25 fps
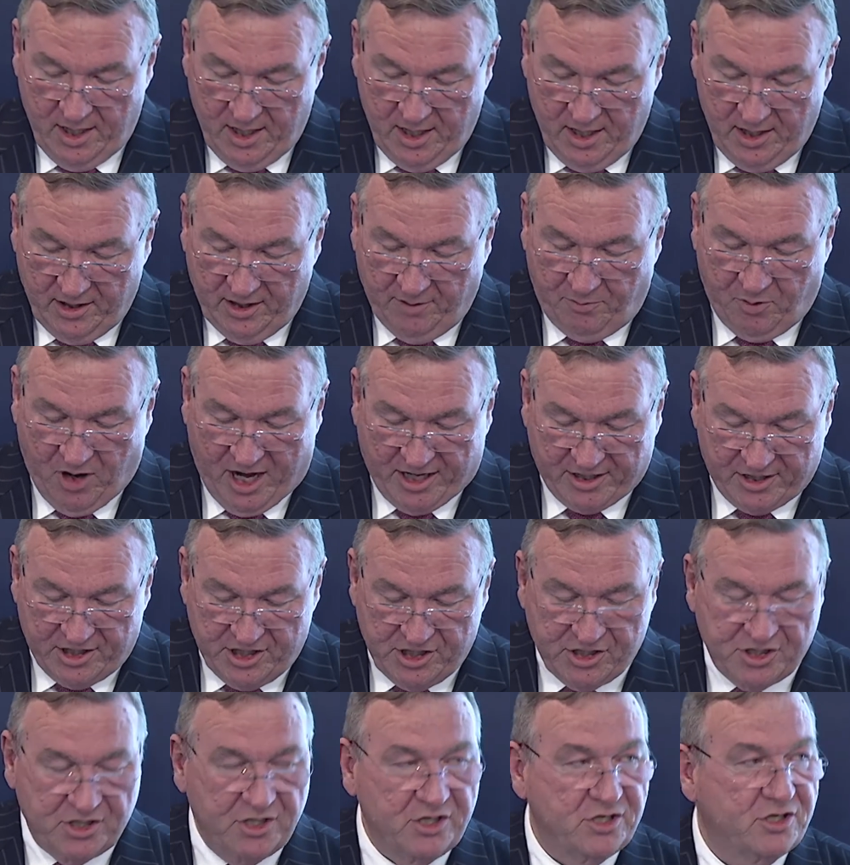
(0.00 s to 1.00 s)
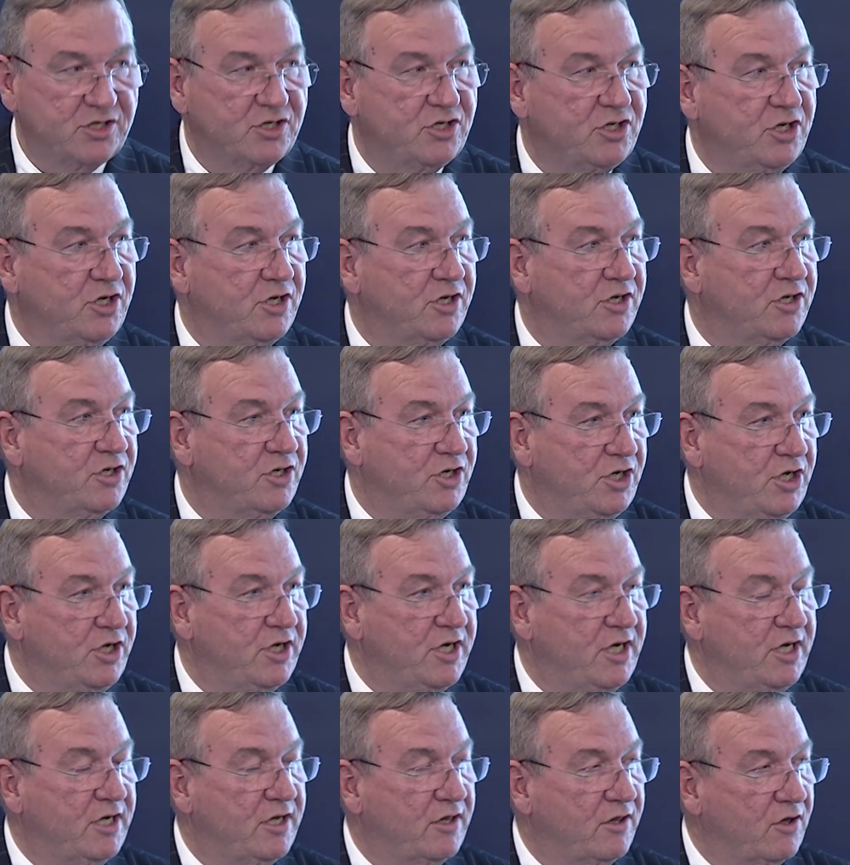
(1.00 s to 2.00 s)
the practitioner's
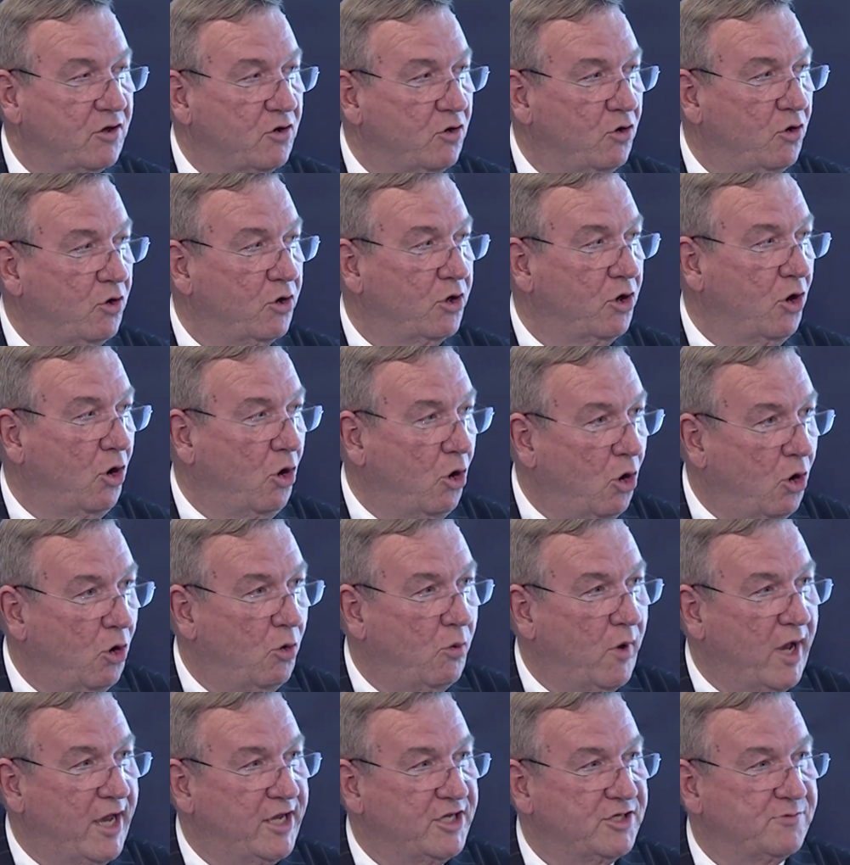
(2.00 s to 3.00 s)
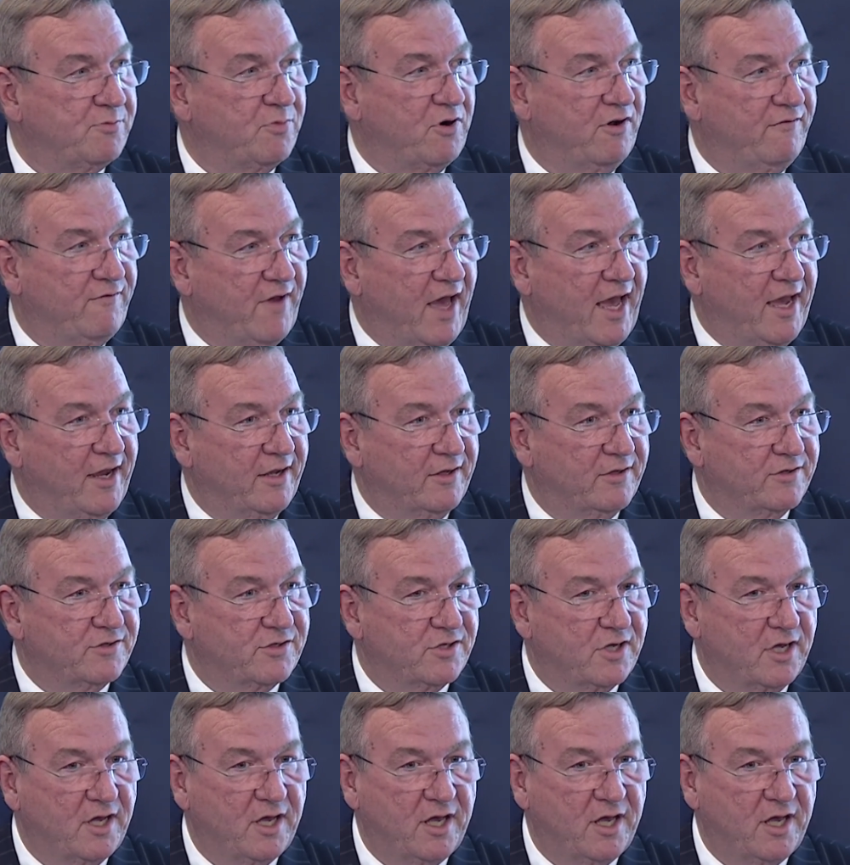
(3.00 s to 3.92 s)
duty to the court always prevails.